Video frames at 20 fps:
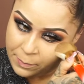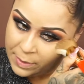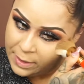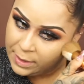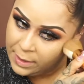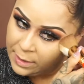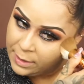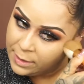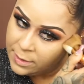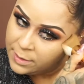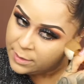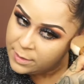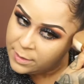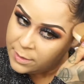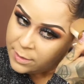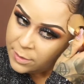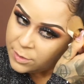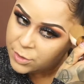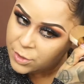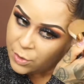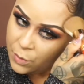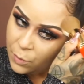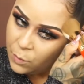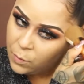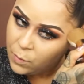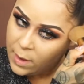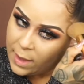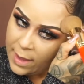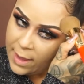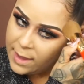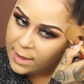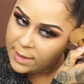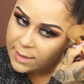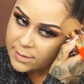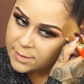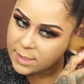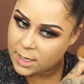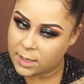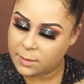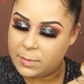be too wet.
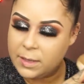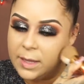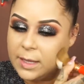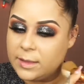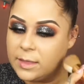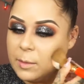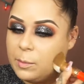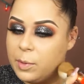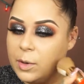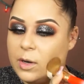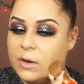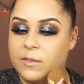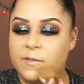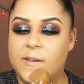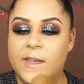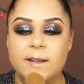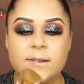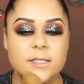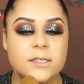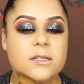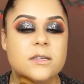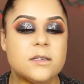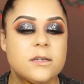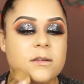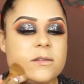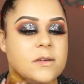It's gotta be like the perfect